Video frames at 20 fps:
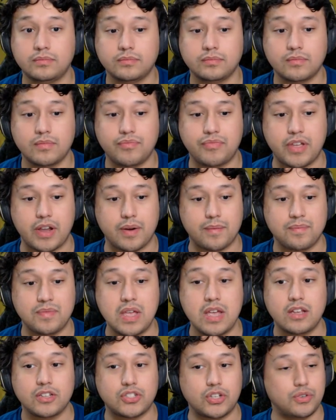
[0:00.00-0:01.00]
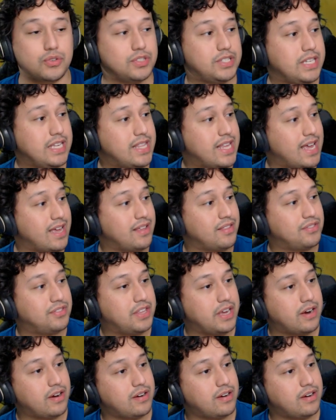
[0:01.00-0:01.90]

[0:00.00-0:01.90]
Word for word: There, so you'll see that there